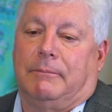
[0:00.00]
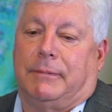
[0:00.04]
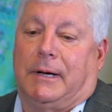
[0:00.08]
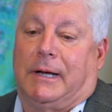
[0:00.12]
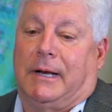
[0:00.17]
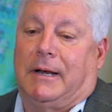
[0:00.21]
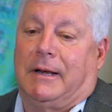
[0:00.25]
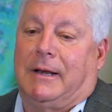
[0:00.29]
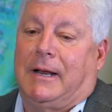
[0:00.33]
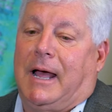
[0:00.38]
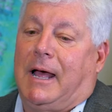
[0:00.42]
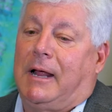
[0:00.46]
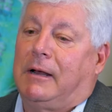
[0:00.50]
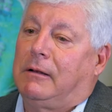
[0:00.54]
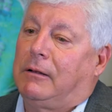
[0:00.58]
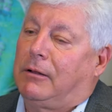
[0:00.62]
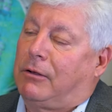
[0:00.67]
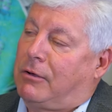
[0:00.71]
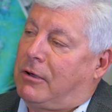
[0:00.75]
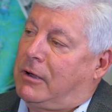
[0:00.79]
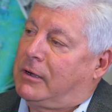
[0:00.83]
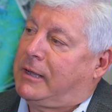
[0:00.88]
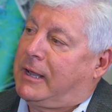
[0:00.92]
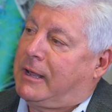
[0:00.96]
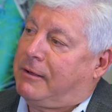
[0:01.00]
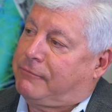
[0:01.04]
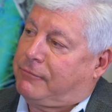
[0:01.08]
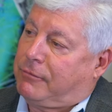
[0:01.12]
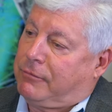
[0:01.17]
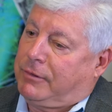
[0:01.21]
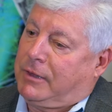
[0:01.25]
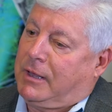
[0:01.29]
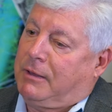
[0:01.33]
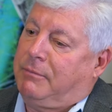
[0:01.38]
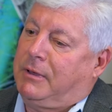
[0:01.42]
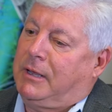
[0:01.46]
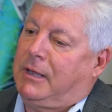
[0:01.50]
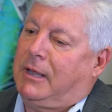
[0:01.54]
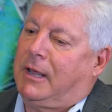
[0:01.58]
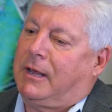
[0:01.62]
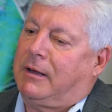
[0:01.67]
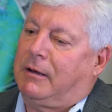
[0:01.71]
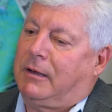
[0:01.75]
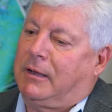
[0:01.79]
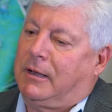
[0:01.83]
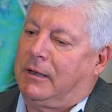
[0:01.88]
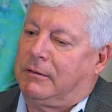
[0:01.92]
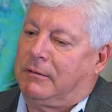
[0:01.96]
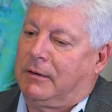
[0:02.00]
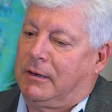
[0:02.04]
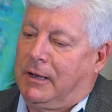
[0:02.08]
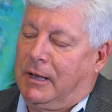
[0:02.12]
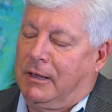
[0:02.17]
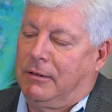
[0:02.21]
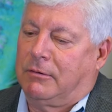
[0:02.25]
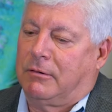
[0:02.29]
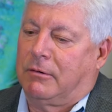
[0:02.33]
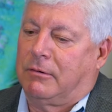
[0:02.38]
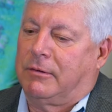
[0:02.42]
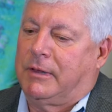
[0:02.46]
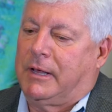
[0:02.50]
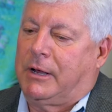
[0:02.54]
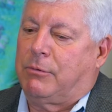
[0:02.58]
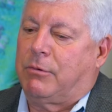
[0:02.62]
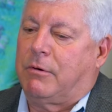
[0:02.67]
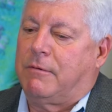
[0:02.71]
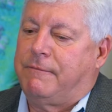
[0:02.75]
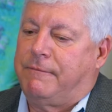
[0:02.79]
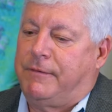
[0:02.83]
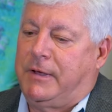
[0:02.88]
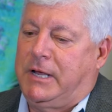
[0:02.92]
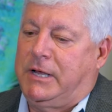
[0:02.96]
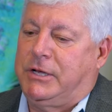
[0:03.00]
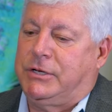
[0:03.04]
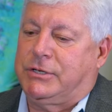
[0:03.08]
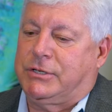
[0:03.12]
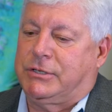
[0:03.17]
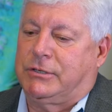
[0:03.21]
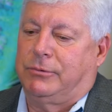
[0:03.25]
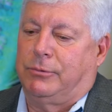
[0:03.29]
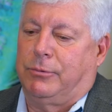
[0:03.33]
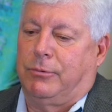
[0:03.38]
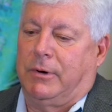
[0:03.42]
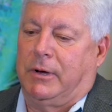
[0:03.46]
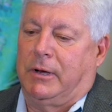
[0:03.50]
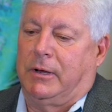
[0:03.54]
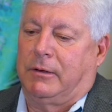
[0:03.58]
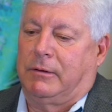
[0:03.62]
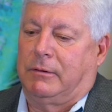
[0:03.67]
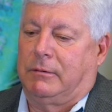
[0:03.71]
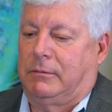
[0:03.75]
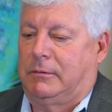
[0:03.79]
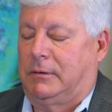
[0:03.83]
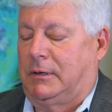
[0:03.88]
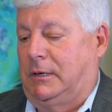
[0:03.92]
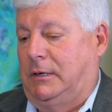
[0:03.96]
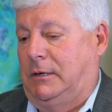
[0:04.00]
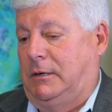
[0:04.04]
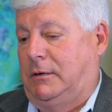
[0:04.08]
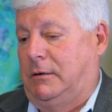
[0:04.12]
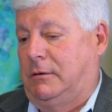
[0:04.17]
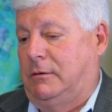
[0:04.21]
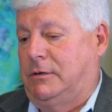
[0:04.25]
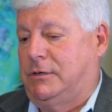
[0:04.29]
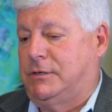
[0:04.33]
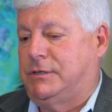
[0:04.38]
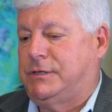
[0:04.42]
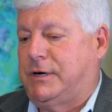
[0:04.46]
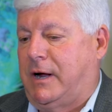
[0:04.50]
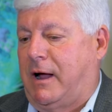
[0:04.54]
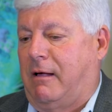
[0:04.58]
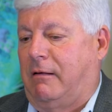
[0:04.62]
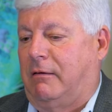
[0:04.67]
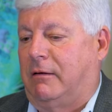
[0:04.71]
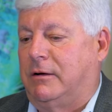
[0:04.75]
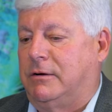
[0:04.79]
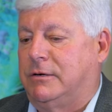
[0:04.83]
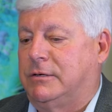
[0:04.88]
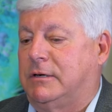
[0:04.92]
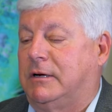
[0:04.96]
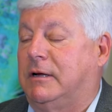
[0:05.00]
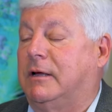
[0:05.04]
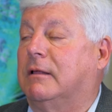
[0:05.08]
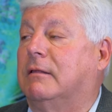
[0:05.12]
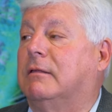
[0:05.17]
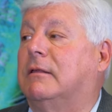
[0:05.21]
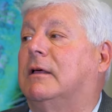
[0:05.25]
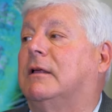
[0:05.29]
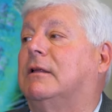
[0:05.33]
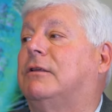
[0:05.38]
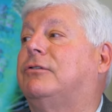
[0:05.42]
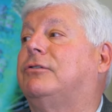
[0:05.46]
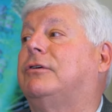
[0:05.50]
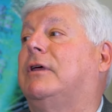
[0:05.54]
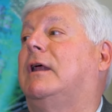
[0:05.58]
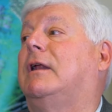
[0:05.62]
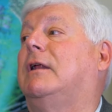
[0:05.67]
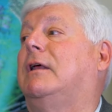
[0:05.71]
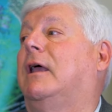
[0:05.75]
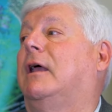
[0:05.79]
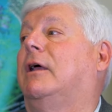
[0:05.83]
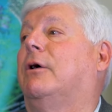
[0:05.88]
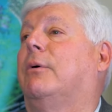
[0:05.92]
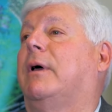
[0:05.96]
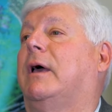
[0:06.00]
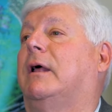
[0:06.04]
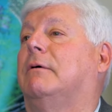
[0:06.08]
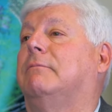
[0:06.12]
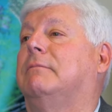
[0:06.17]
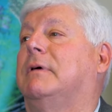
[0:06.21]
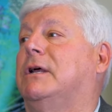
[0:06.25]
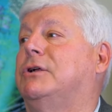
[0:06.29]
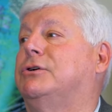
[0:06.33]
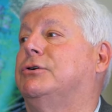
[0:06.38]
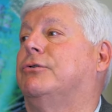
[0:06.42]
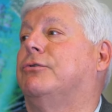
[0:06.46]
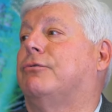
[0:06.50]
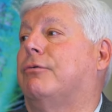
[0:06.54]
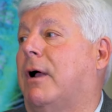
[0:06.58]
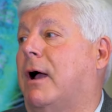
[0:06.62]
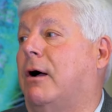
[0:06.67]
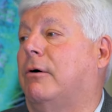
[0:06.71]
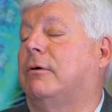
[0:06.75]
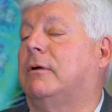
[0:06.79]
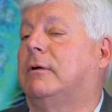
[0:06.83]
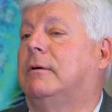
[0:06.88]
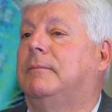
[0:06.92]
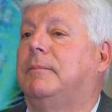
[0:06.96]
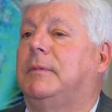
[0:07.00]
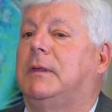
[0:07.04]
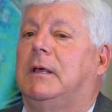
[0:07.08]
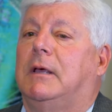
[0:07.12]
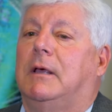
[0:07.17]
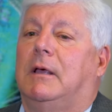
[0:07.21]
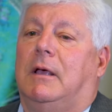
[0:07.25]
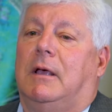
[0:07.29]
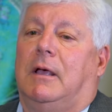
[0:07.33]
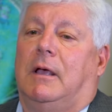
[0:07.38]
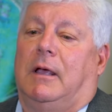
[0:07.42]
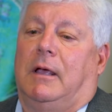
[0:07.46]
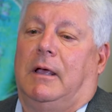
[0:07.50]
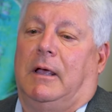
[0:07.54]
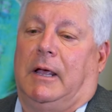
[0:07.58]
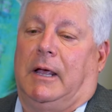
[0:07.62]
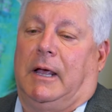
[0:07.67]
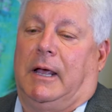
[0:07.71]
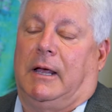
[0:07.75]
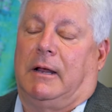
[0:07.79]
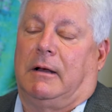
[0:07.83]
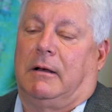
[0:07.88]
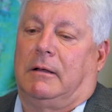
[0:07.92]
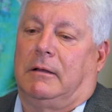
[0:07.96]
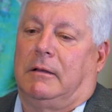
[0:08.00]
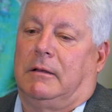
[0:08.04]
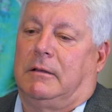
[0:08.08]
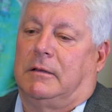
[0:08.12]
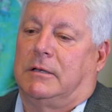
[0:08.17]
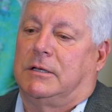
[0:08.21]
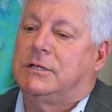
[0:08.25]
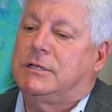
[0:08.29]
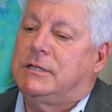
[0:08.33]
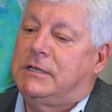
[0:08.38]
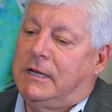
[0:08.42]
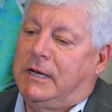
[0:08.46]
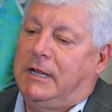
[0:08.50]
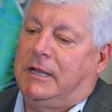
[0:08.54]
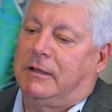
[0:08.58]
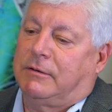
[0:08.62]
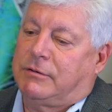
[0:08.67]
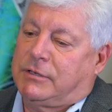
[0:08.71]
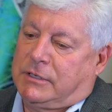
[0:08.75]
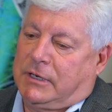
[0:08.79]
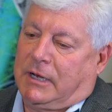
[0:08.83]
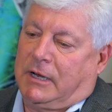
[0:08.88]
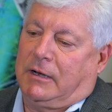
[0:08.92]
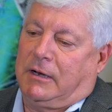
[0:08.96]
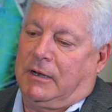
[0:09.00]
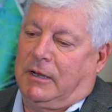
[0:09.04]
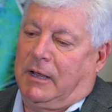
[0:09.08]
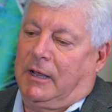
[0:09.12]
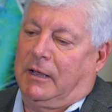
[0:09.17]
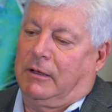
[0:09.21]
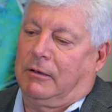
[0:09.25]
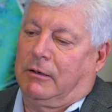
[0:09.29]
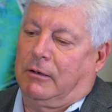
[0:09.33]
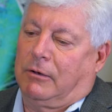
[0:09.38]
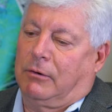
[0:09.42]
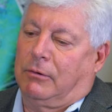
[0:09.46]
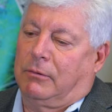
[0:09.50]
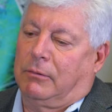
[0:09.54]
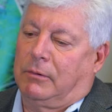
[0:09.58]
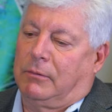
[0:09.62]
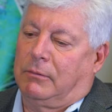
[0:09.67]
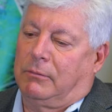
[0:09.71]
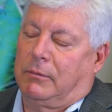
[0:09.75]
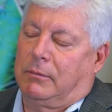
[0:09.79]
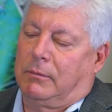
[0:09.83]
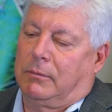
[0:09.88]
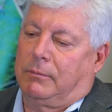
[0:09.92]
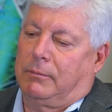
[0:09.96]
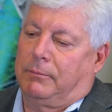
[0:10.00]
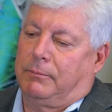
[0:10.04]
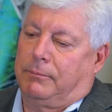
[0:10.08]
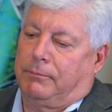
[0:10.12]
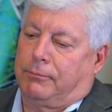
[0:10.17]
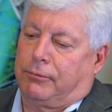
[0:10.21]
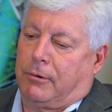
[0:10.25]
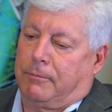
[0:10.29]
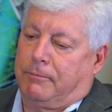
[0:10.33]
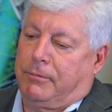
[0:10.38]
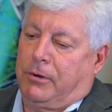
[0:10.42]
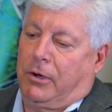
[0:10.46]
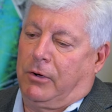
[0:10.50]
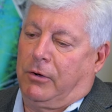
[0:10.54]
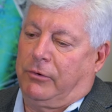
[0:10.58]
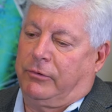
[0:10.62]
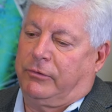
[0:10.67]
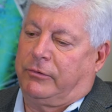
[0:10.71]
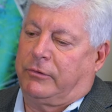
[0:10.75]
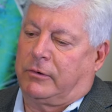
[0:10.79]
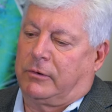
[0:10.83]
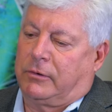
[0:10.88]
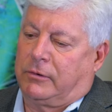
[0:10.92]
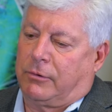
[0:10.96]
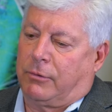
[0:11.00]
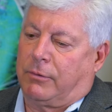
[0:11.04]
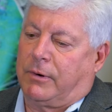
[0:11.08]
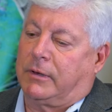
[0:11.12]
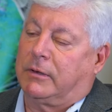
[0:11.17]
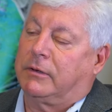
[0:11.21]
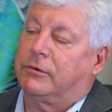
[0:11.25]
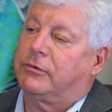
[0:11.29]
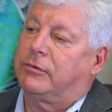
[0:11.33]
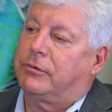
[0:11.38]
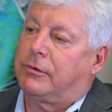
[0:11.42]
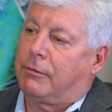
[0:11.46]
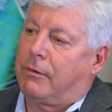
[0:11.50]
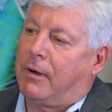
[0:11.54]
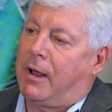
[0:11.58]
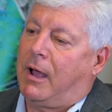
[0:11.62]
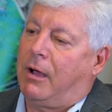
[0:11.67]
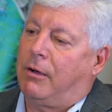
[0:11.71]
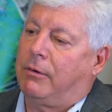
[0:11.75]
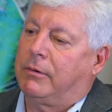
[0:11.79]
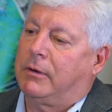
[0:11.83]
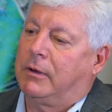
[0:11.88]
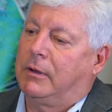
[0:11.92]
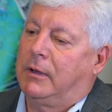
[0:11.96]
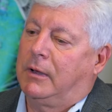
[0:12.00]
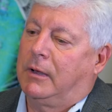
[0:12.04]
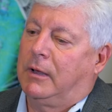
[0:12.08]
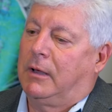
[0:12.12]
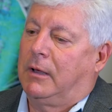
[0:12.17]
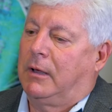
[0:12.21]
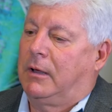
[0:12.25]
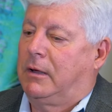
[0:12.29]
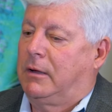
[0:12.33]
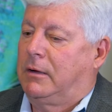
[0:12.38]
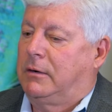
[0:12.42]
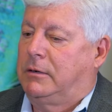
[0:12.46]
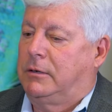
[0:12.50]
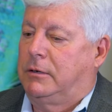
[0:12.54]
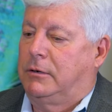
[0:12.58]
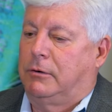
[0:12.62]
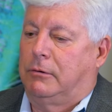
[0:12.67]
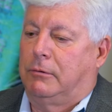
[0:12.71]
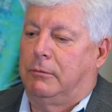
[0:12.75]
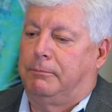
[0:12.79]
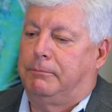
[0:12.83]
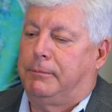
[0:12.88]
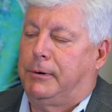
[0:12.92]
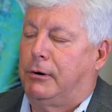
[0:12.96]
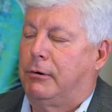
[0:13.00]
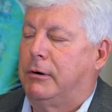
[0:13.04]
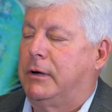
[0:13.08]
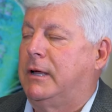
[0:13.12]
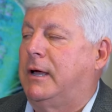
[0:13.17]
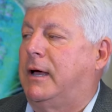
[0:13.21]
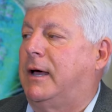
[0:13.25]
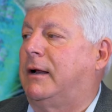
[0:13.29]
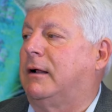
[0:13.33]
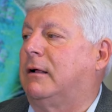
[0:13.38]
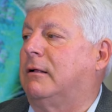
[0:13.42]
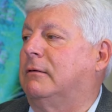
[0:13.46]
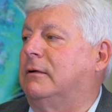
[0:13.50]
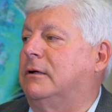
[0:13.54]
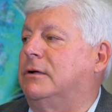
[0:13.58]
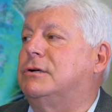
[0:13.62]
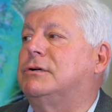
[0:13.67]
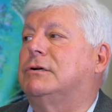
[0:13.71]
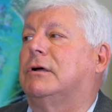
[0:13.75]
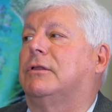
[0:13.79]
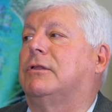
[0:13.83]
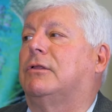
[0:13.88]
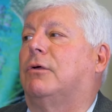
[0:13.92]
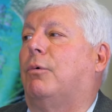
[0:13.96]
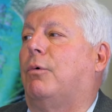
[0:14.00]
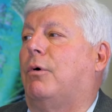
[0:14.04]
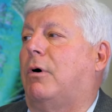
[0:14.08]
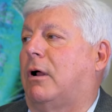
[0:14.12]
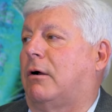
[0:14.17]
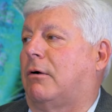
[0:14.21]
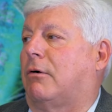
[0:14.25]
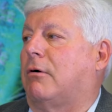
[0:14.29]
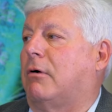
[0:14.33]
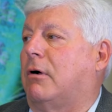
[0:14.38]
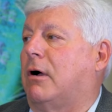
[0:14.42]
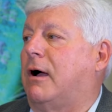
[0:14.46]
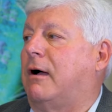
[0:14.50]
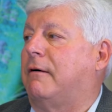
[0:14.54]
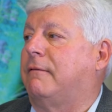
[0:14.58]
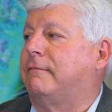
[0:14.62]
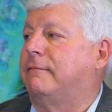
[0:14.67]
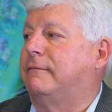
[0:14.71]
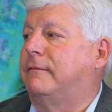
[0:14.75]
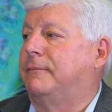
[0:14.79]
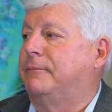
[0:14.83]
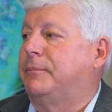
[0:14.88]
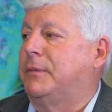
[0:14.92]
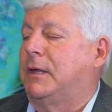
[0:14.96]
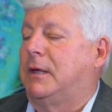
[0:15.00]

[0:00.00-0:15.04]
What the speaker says: But not long after they began to get together, they were faced with a huge challenge in that San Diego had a major drought. And the city of San Diego proposed during this drought to periodically shut the water off.